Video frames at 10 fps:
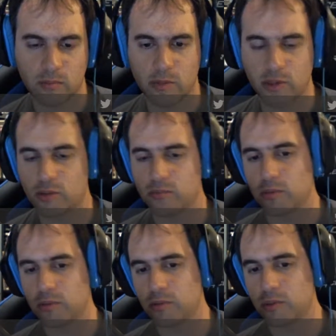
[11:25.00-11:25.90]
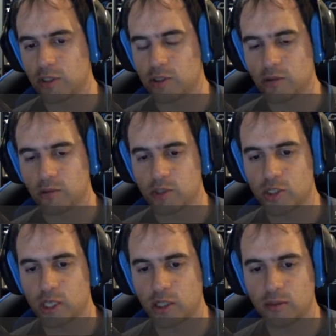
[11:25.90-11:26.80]
Maybe do some
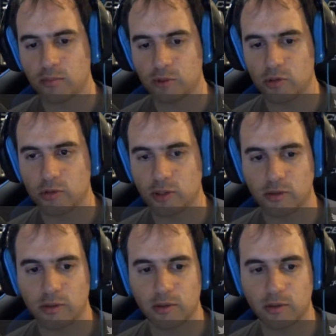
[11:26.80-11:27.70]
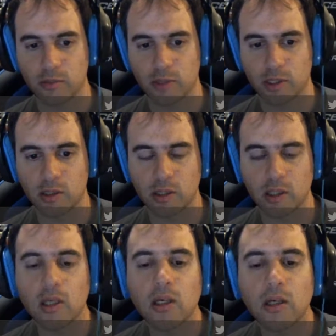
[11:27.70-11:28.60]
check. Not sure that's going to be
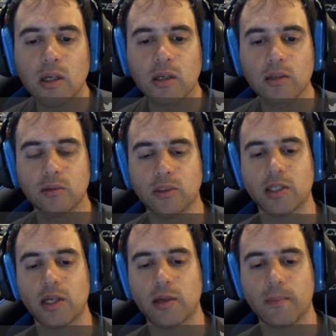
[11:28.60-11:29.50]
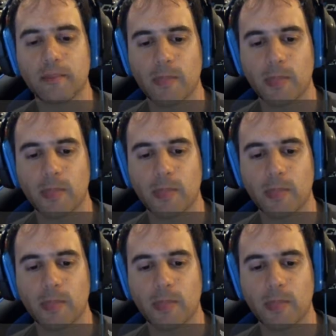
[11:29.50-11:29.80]
a good idea.